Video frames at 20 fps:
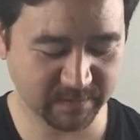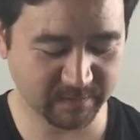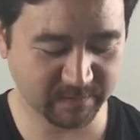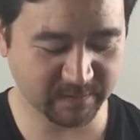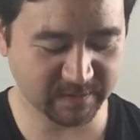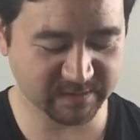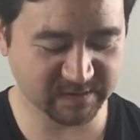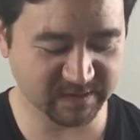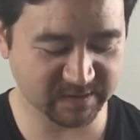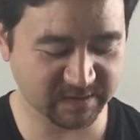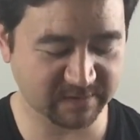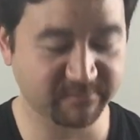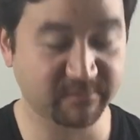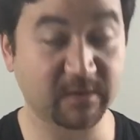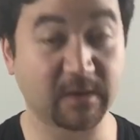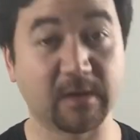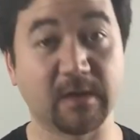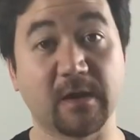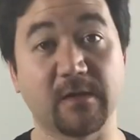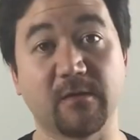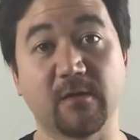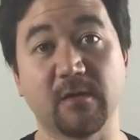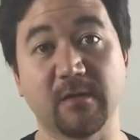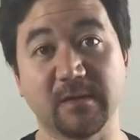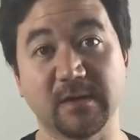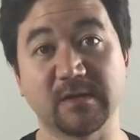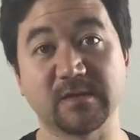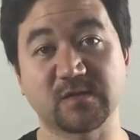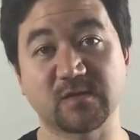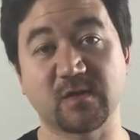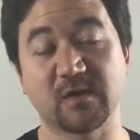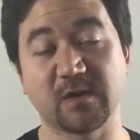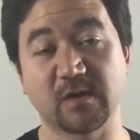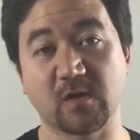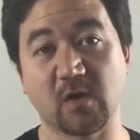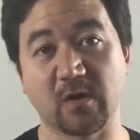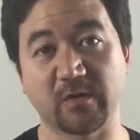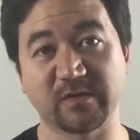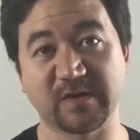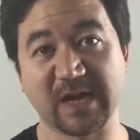their significant other is trying to
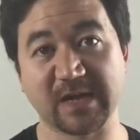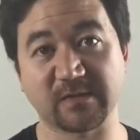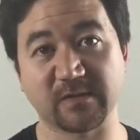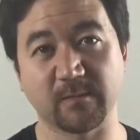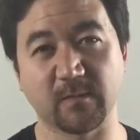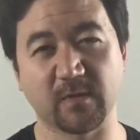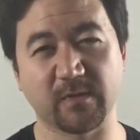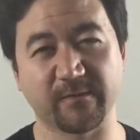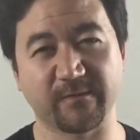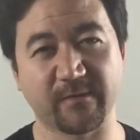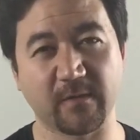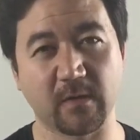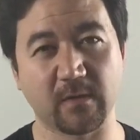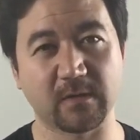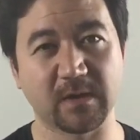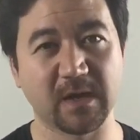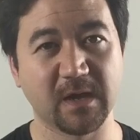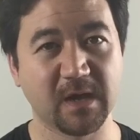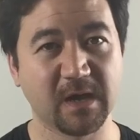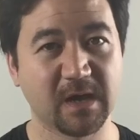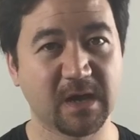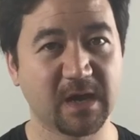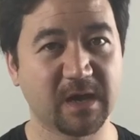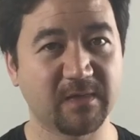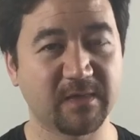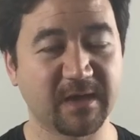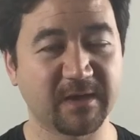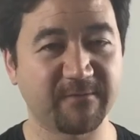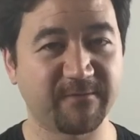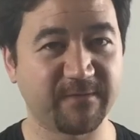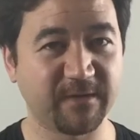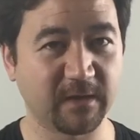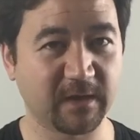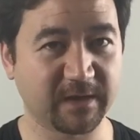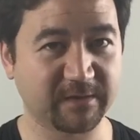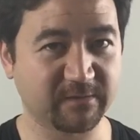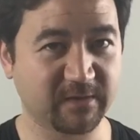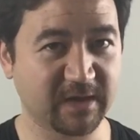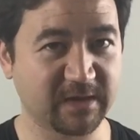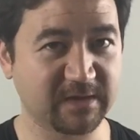contact them on the phone and they feel
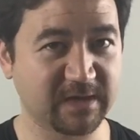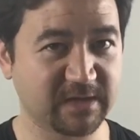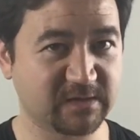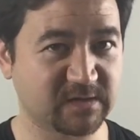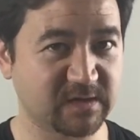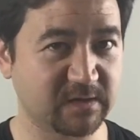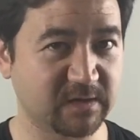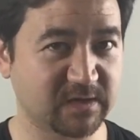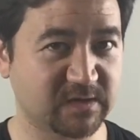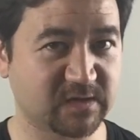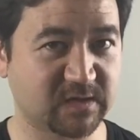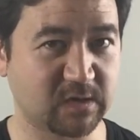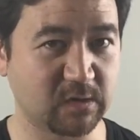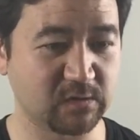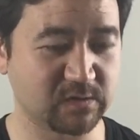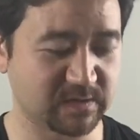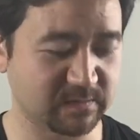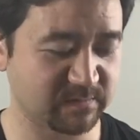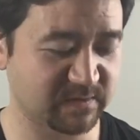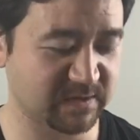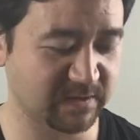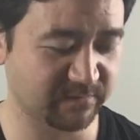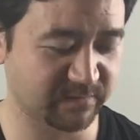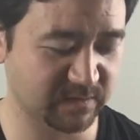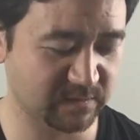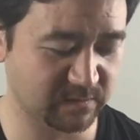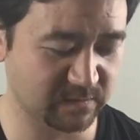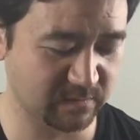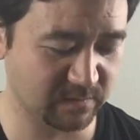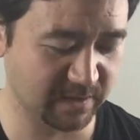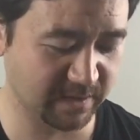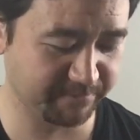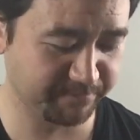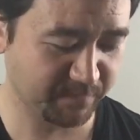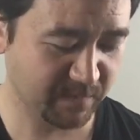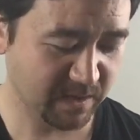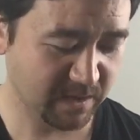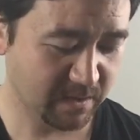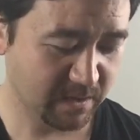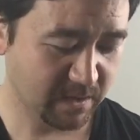like they need to excuse themselves to do that.
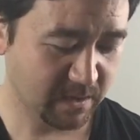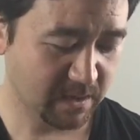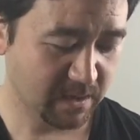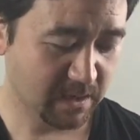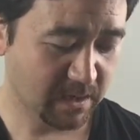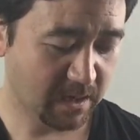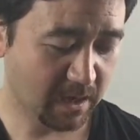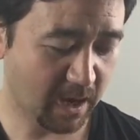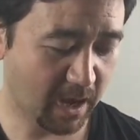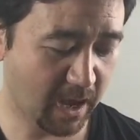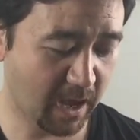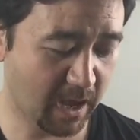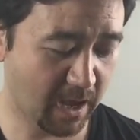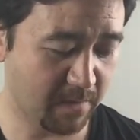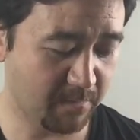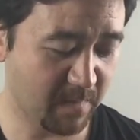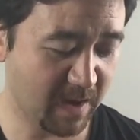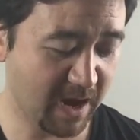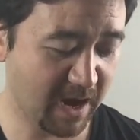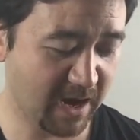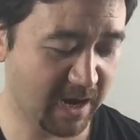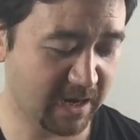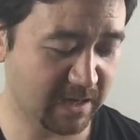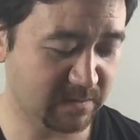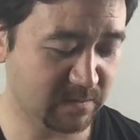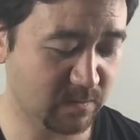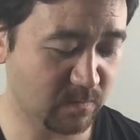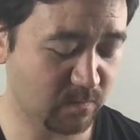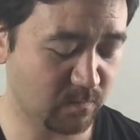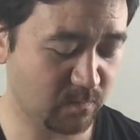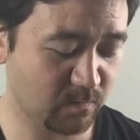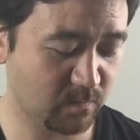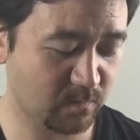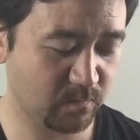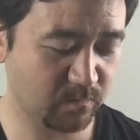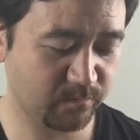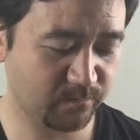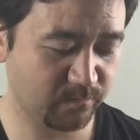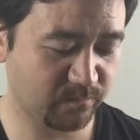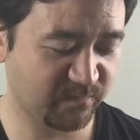And
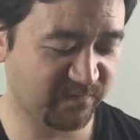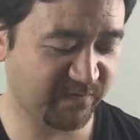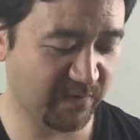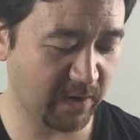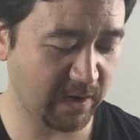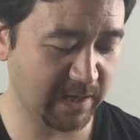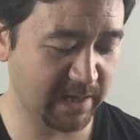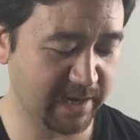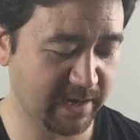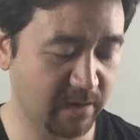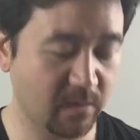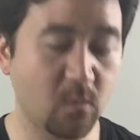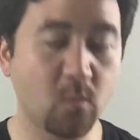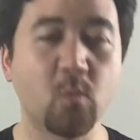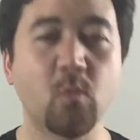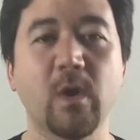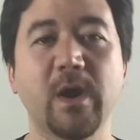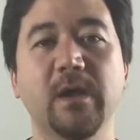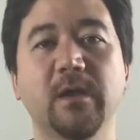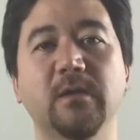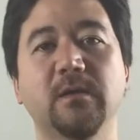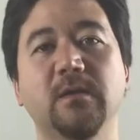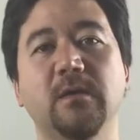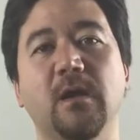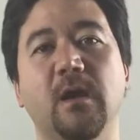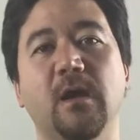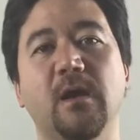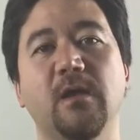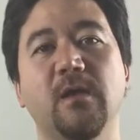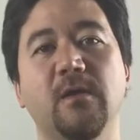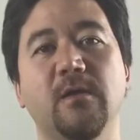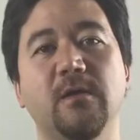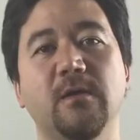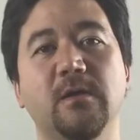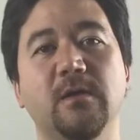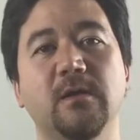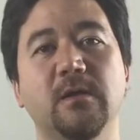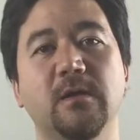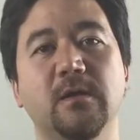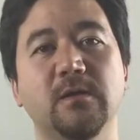finally, when
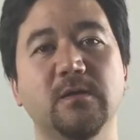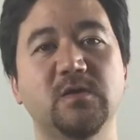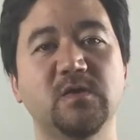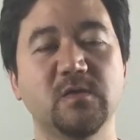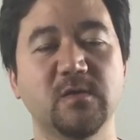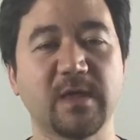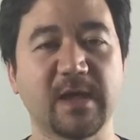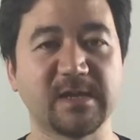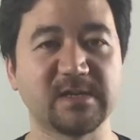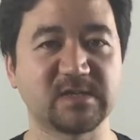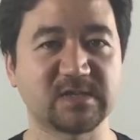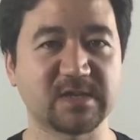can